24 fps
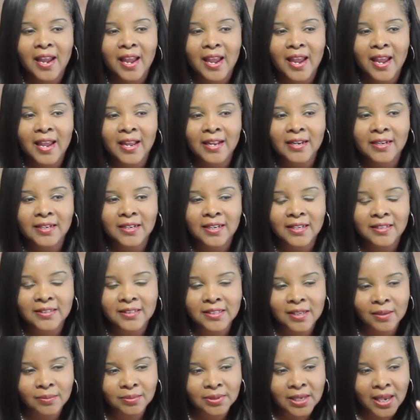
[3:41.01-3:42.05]
And
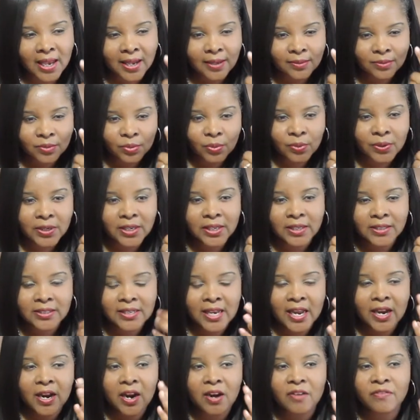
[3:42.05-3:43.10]
sometimes we
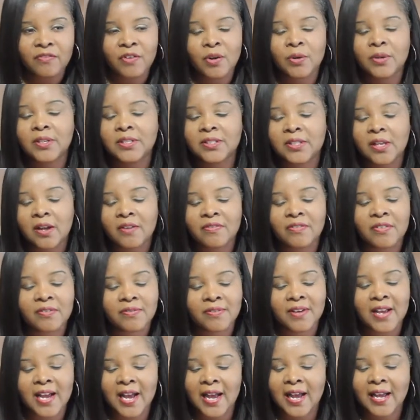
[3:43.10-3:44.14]
take our focus off
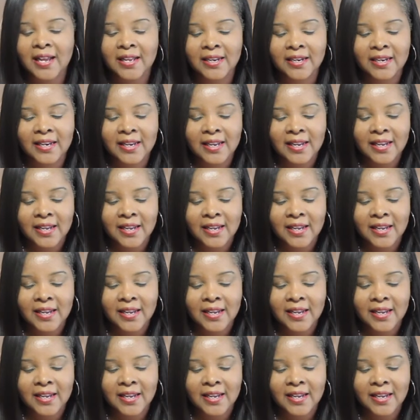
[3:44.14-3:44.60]
of God